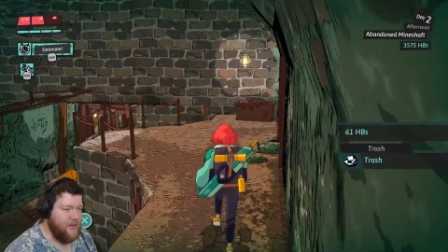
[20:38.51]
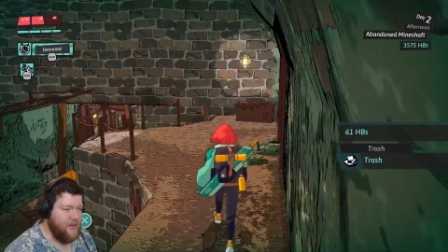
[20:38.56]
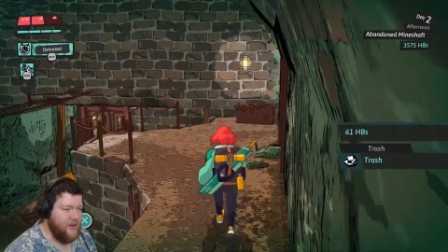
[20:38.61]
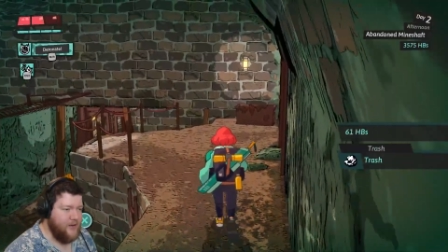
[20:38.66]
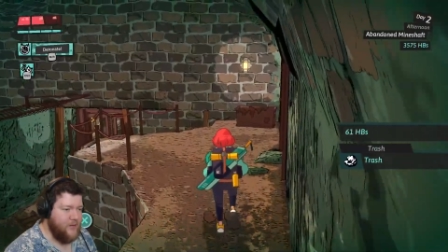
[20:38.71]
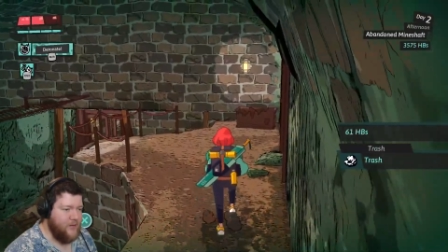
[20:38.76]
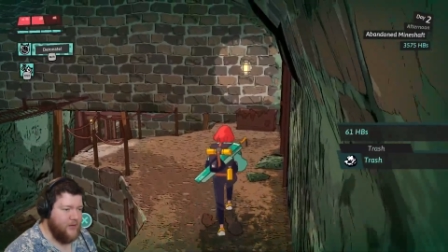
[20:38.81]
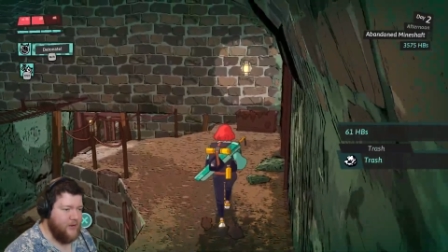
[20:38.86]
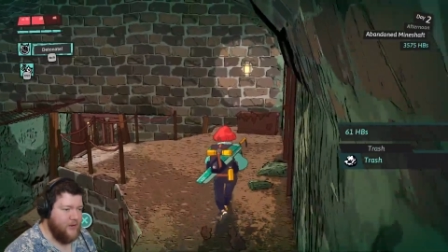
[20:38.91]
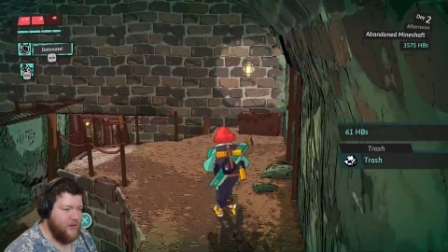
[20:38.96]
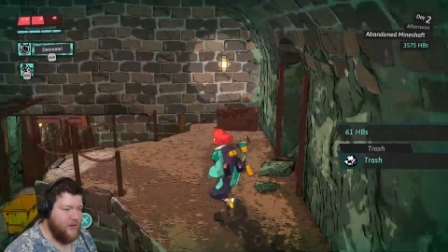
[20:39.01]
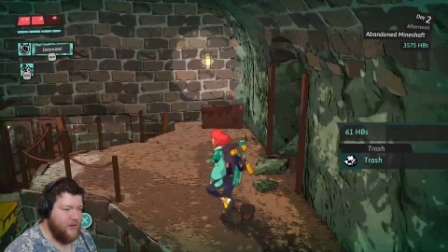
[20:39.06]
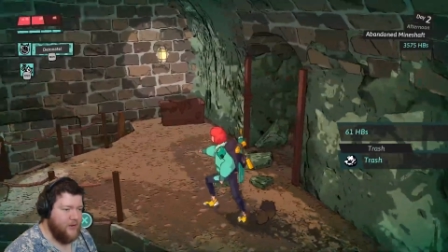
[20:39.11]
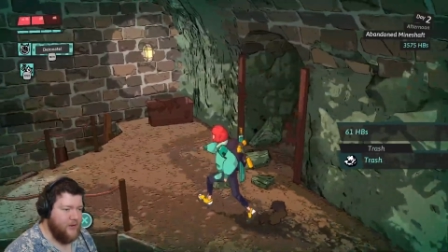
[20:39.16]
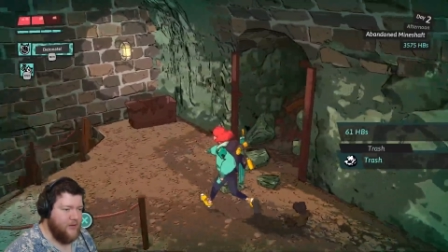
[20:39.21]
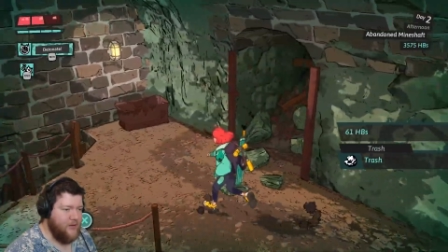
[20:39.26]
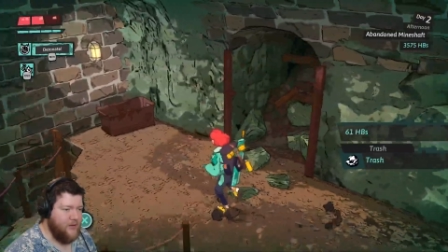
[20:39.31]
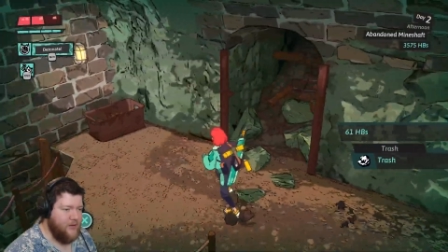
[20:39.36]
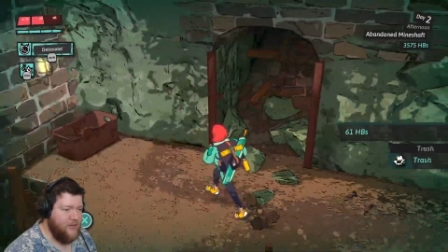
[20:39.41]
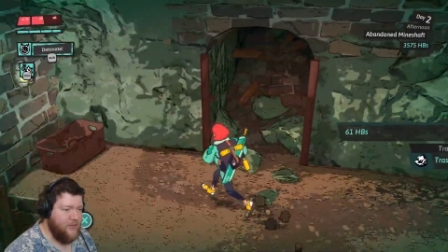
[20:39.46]
There we go.
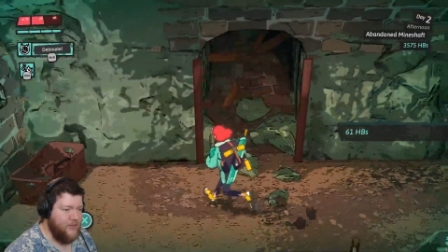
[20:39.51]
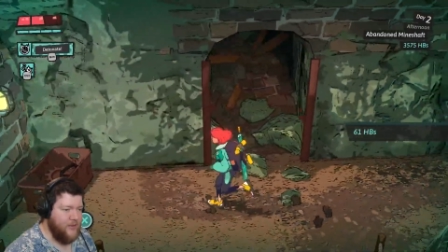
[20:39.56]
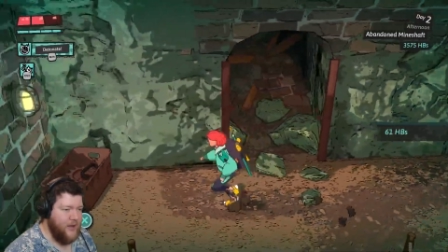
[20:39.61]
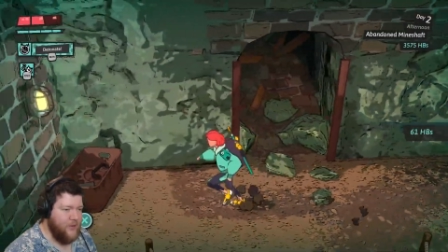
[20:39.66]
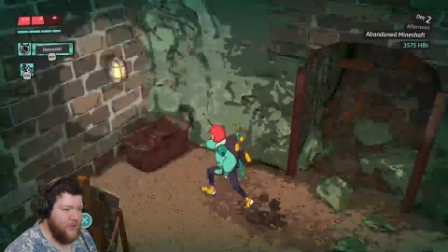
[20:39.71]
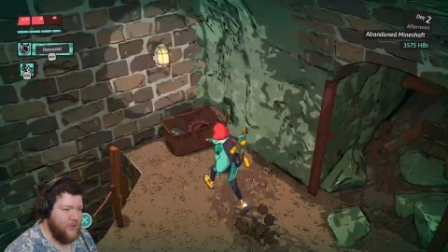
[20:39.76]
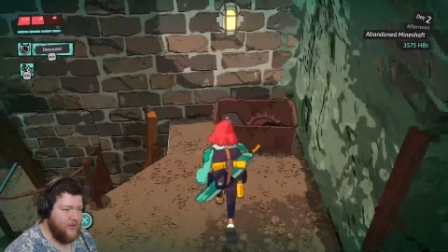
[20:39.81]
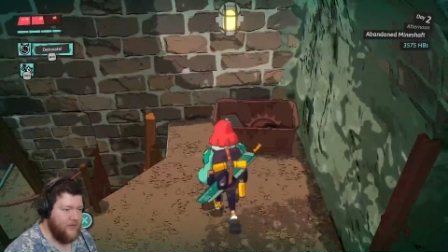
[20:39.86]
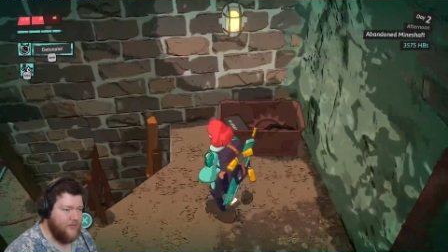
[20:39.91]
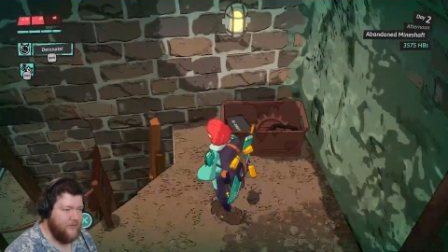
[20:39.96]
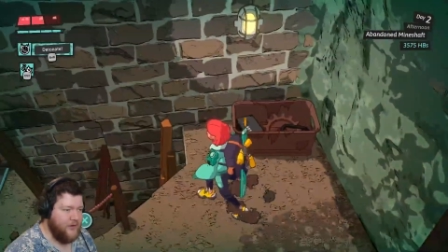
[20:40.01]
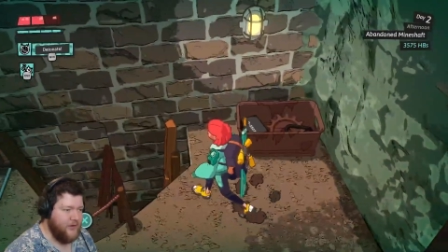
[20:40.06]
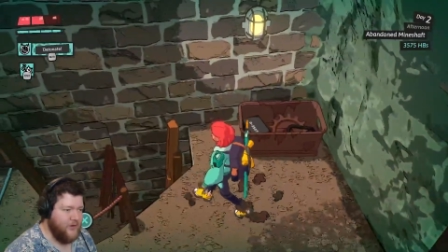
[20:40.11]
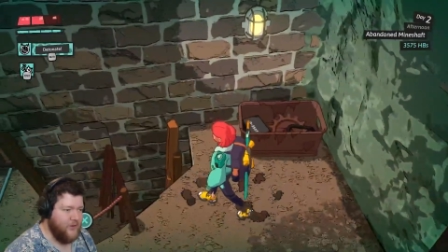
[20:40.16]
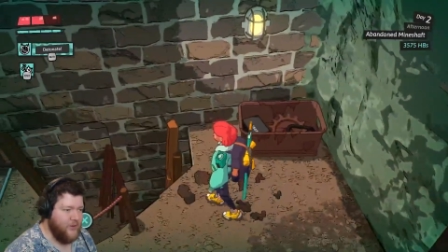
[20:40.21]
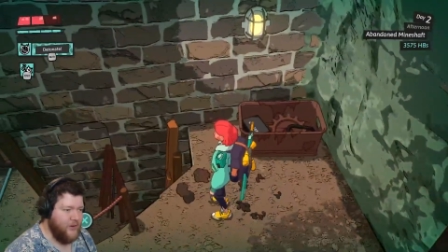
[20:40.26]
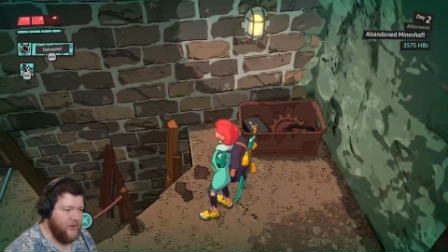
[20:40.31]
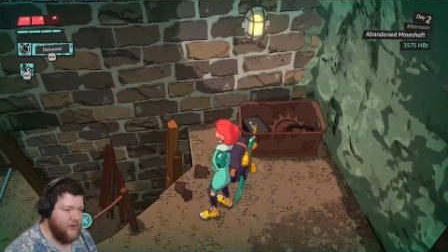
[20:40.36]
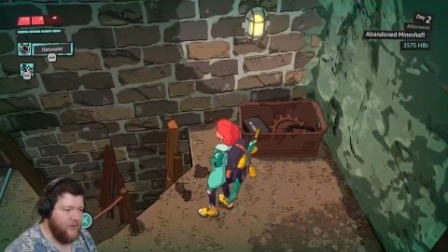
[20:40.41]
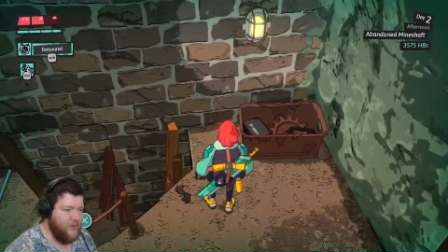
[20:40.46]
Now what the fuck
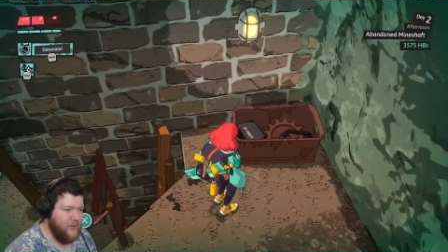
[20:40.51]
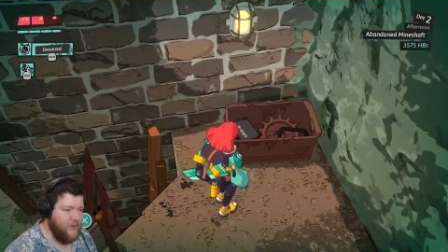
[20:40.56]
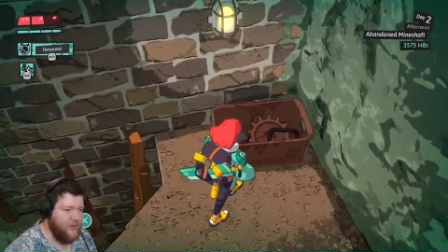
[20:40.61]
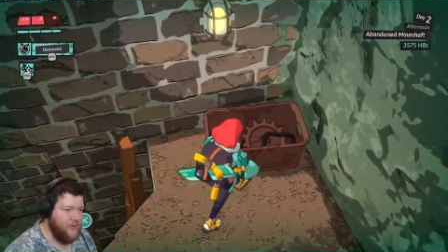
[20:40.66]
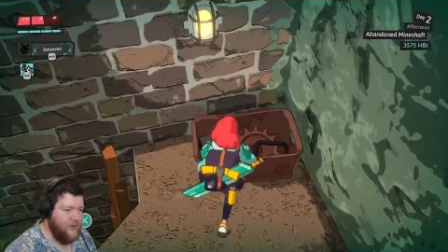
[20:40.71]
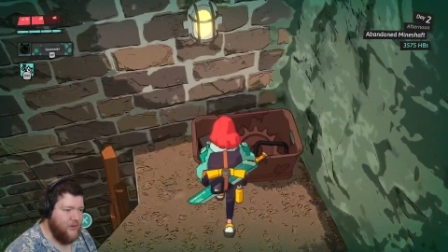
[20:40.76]
do I do?